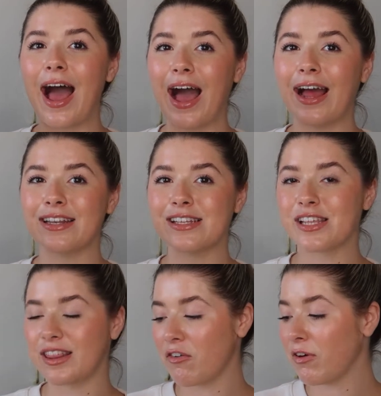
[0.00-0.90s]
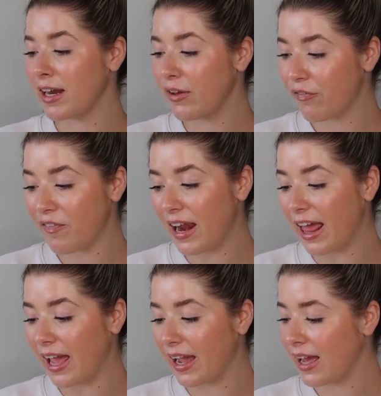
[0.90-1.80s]
and they're really
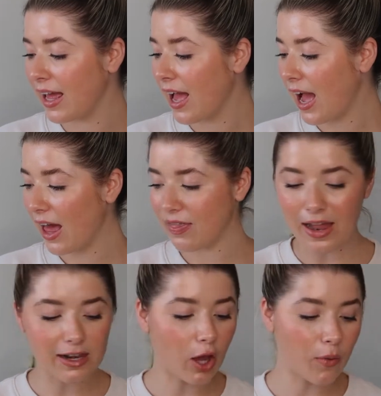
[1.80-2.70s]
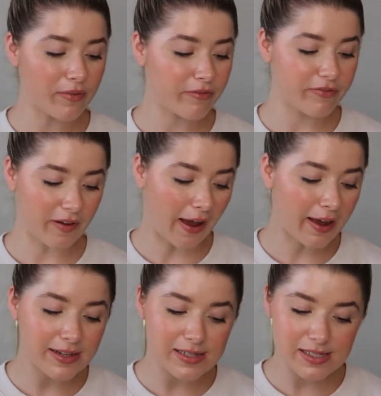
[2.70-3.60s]
filling and they're low in
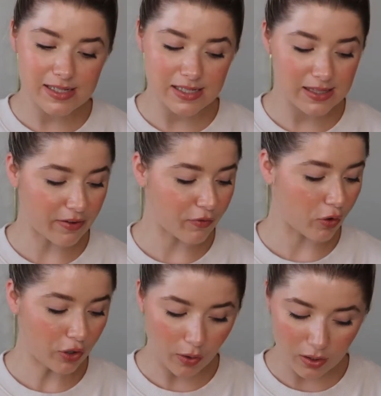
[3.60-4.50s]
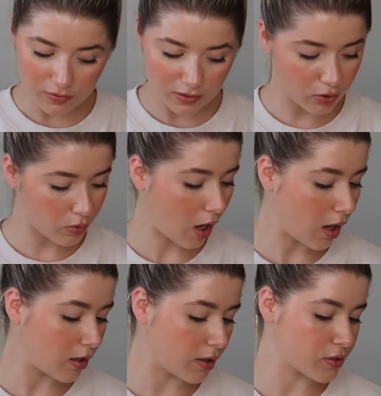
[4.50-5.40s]
fat. They've got no artificial
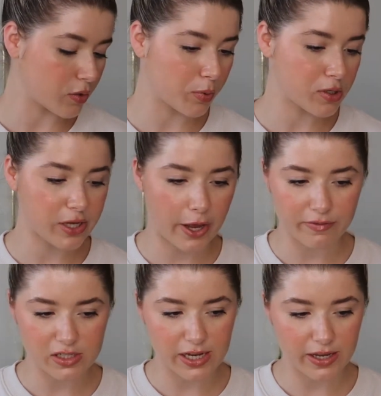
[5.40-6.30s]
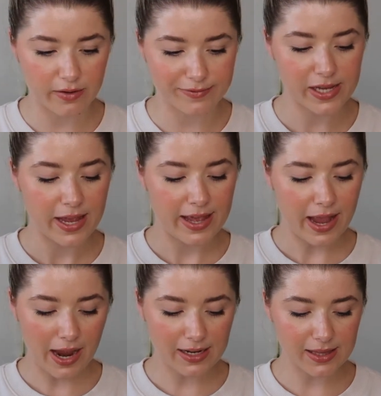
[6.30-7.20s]
colours or preservatives,
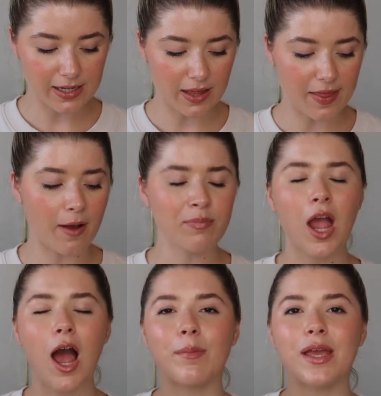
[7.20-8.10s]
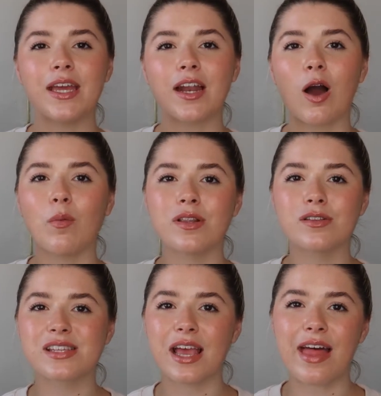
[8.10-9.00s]
anything like that. I mean, I
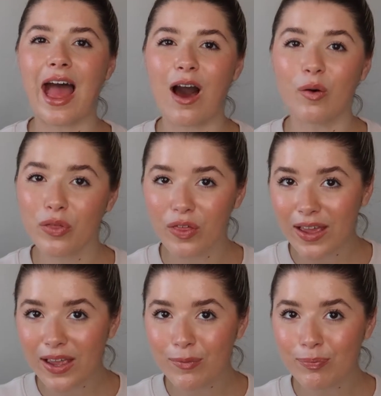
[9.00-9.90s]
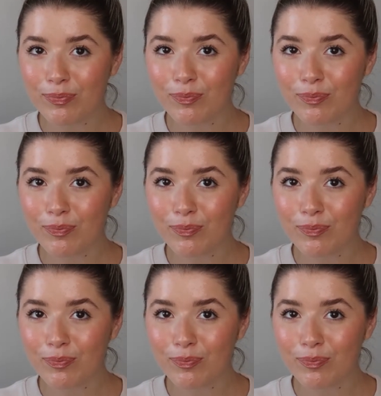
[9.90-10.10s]
wouldn't say they're healthy,